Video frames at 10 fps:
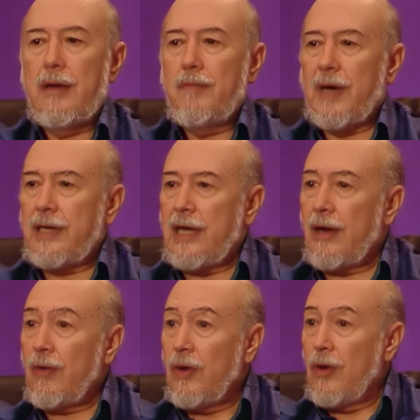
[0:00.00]
But
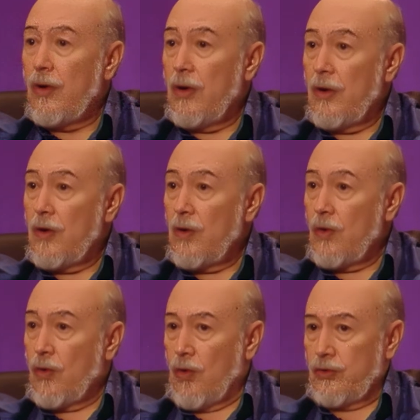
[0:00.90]
now,
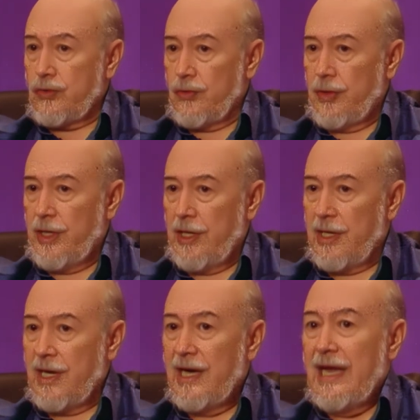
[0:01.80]
caution
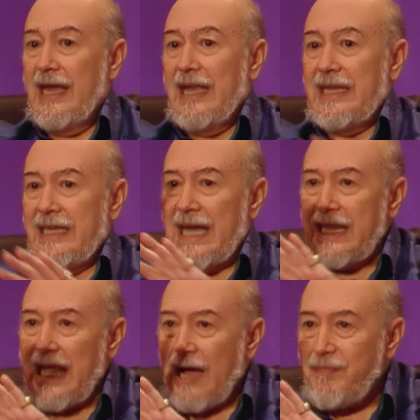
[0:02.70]
here.
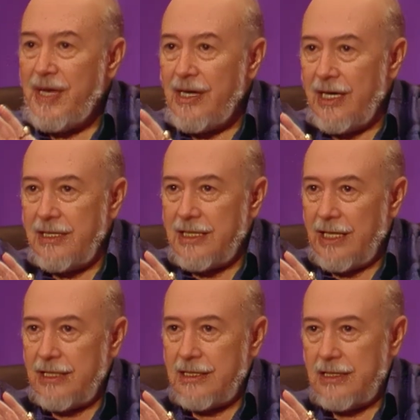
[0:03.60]
That
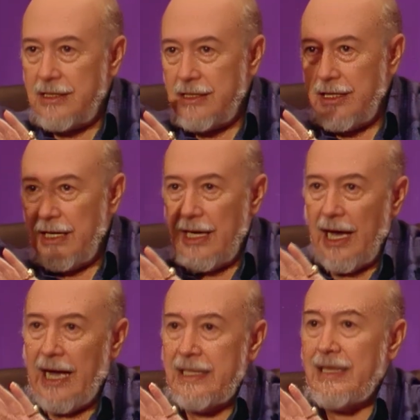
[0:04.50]
appearances
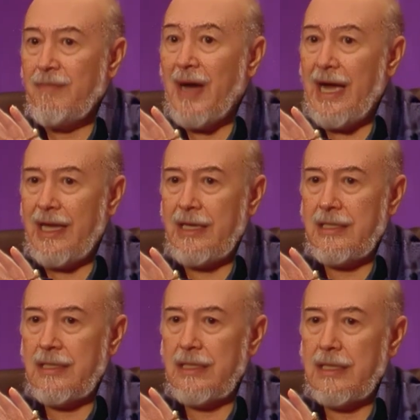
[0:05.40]
and the
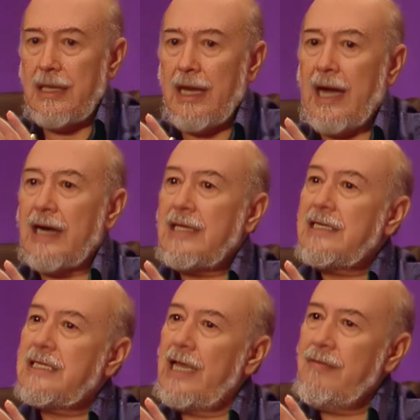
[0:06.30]
mind are the
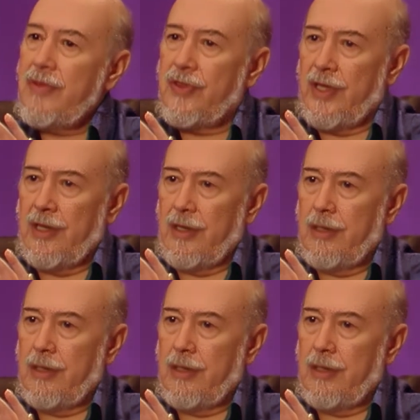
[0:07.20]
same thing.